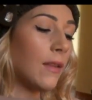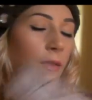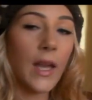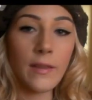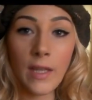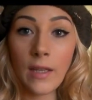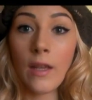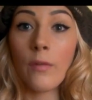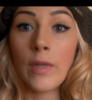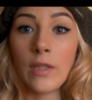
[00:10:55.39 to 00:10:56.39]
than
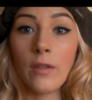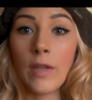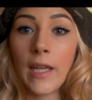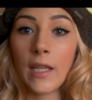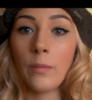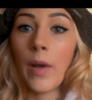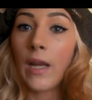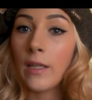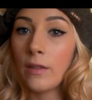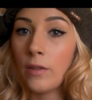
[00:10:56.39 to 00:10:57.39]
the original Naked
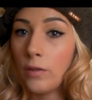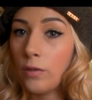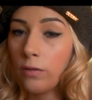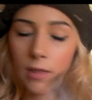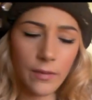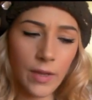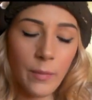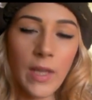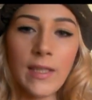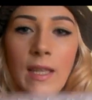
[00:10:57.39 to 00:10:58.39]
palette neutrals, if that
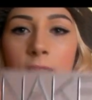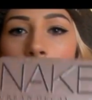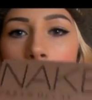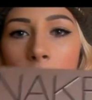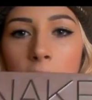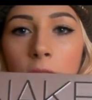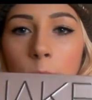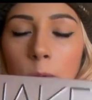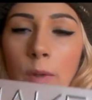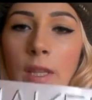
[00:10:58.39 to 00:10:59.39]
makes sense. And it
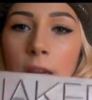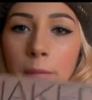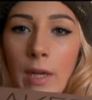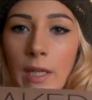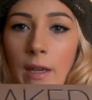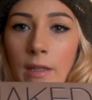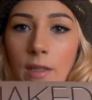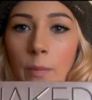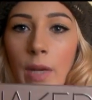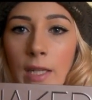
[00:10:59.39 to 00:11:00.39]
comes with a really nice
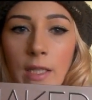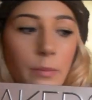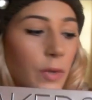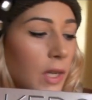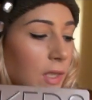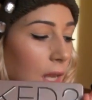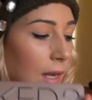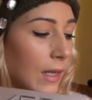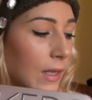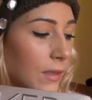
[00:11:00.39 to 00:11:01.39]
double-ended brush
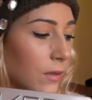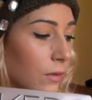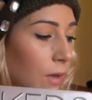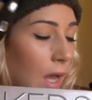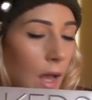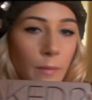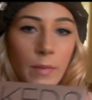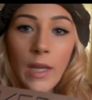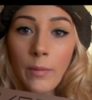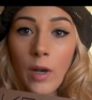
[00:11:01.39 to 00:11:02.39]
and a little
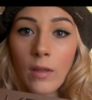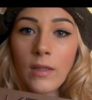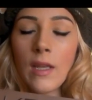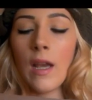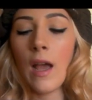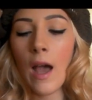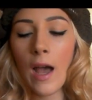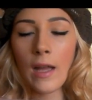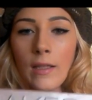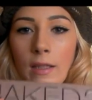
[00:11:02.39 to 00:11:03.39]
lip gloss,
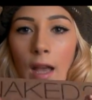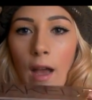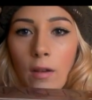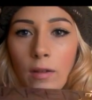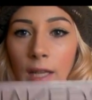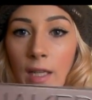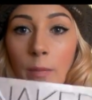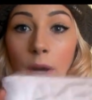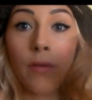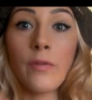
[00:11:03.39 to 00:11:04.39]
and I'll link
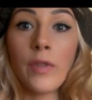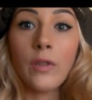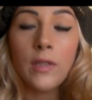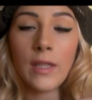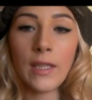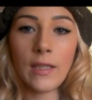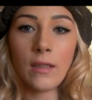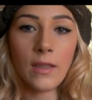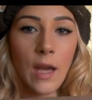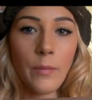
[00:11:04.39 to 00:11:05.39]
my review to
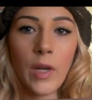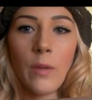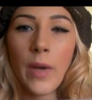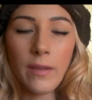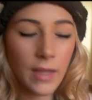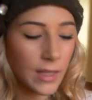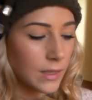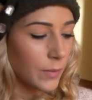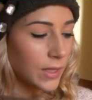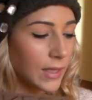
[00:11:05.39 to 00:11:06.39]
this down below, but I think
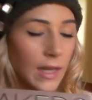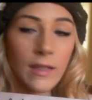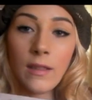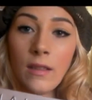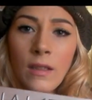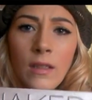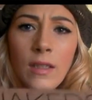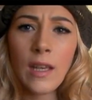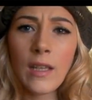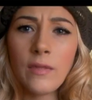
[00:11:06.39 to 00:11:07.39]
it's my second
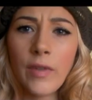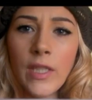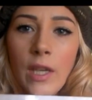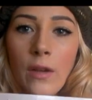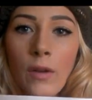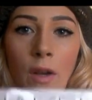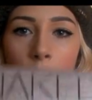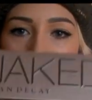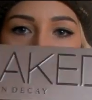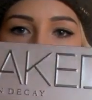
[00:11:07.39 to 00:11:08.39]
to last video
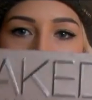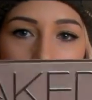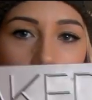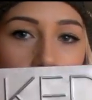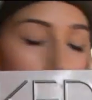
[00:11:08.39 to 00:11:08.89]
or something, but I